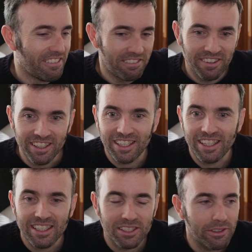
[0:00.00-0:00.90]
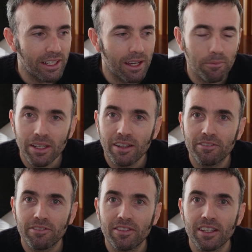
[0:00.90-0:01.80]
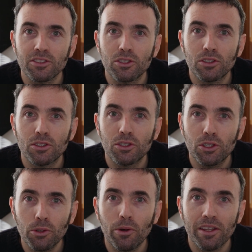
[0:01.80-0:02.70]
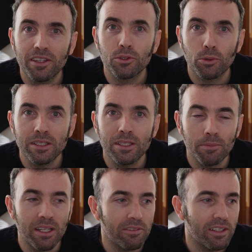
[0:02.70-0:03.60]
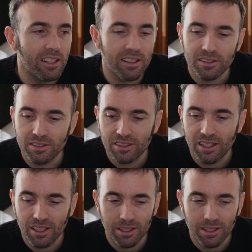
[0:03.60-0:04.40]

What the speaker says: finally, that's great. I mean, I've done 2 other 20-minute videos